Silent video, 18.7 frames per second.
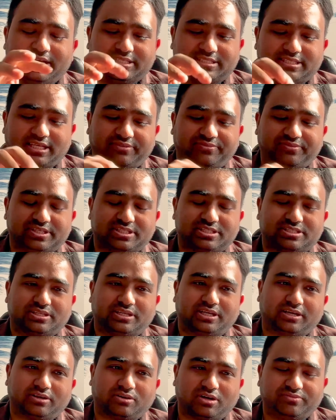surface
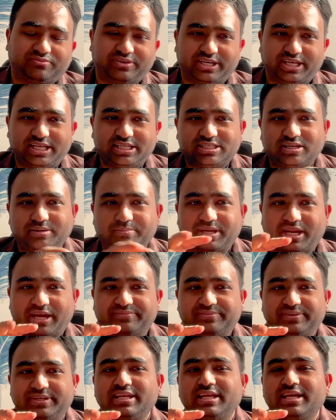configuration of
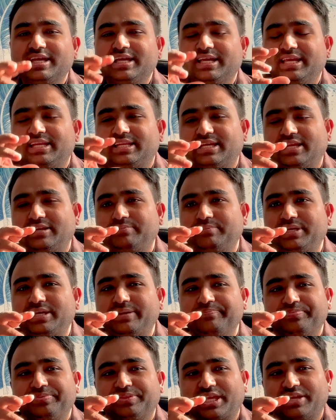graphene, it can
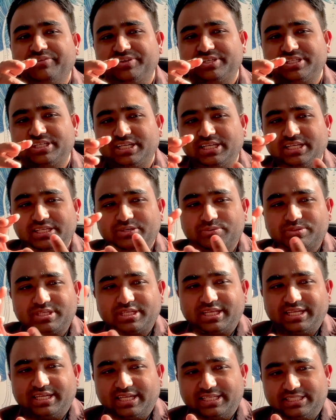be efficiently used
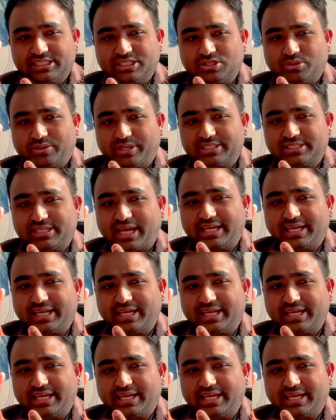in energy storage.